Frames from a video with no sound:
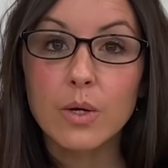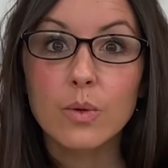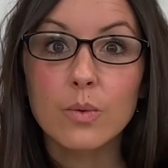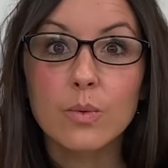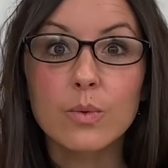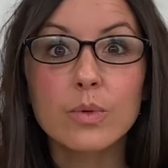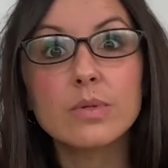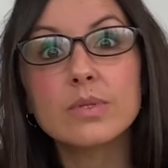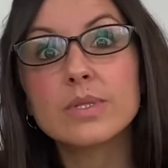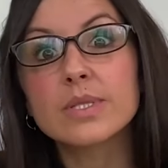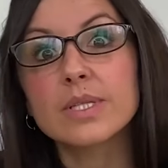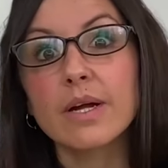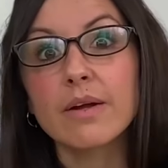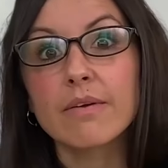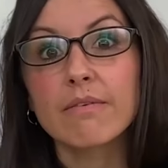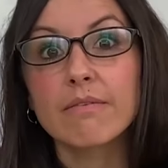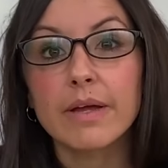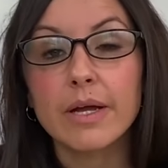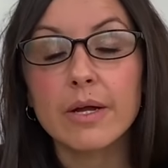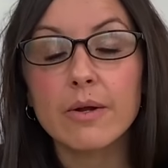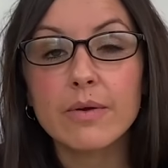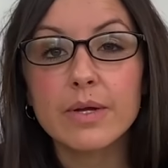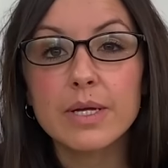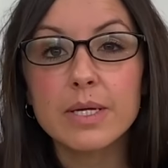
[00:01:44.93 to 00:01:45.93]
Roots are
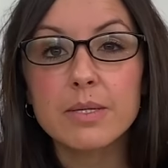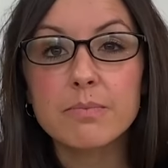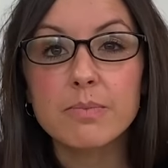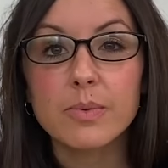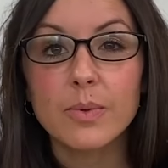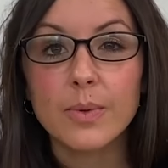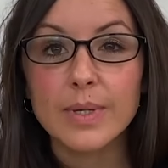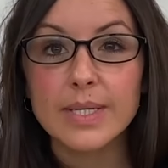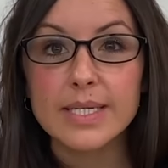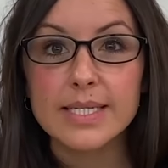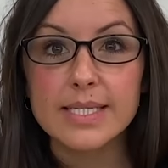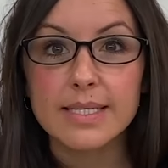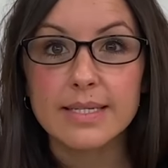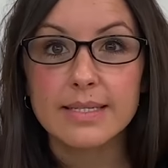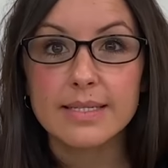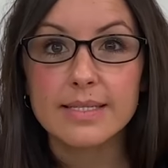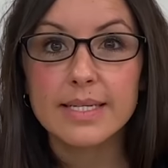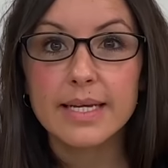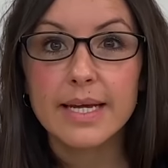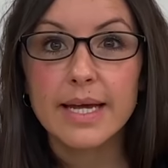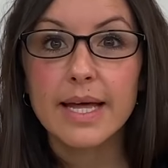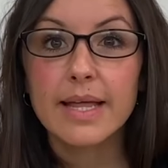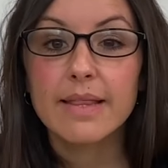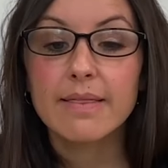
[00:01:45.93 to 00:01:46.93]
very important.
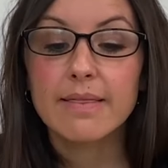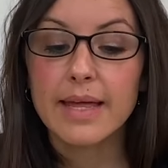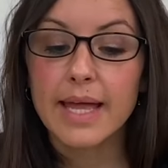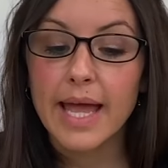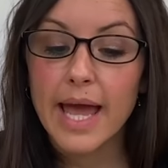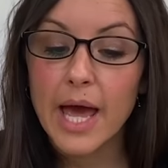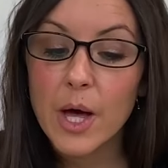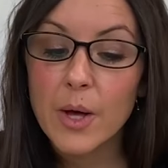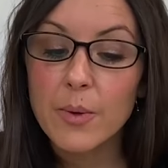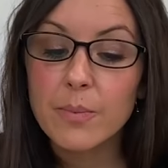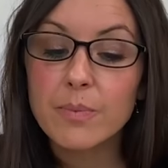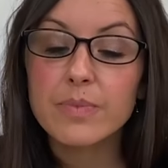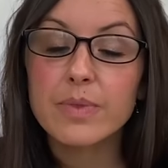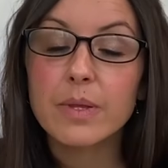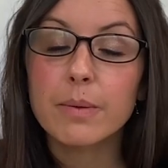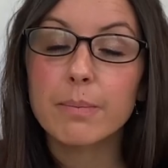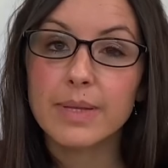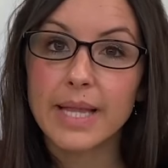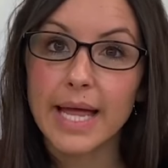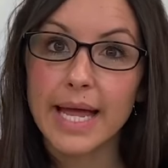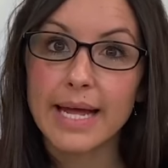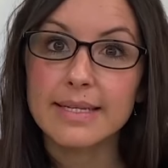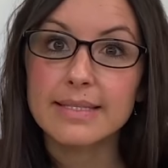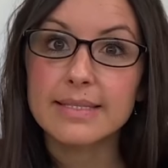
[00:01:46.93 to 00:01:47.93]
They help the
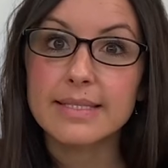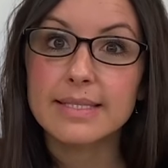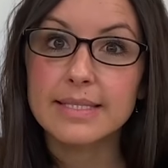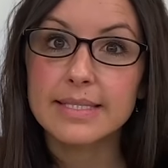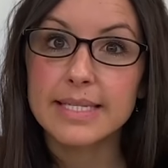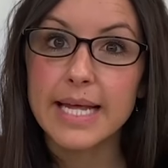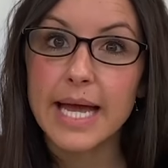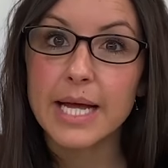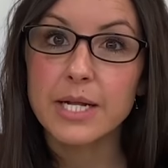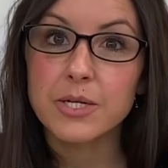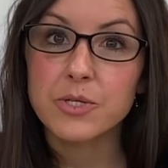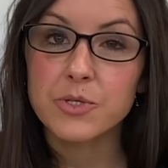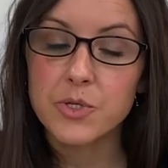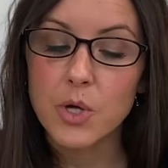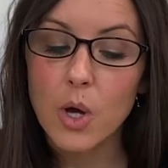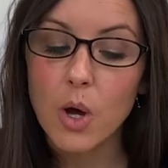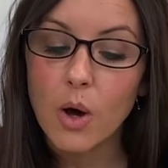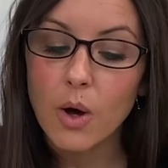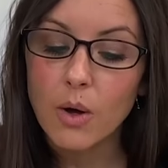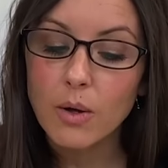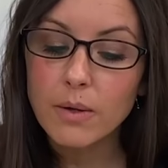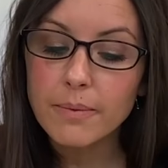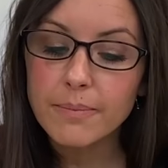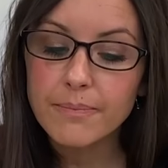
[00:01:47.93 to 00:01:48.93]
plant stand
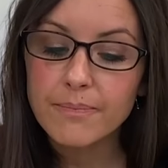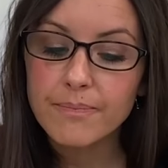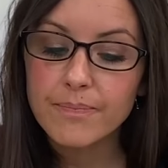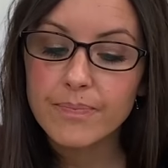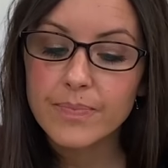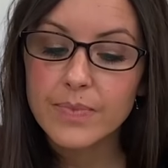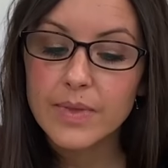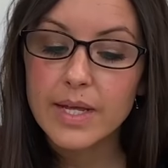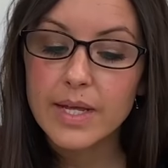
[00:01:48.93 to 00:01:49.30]
tall,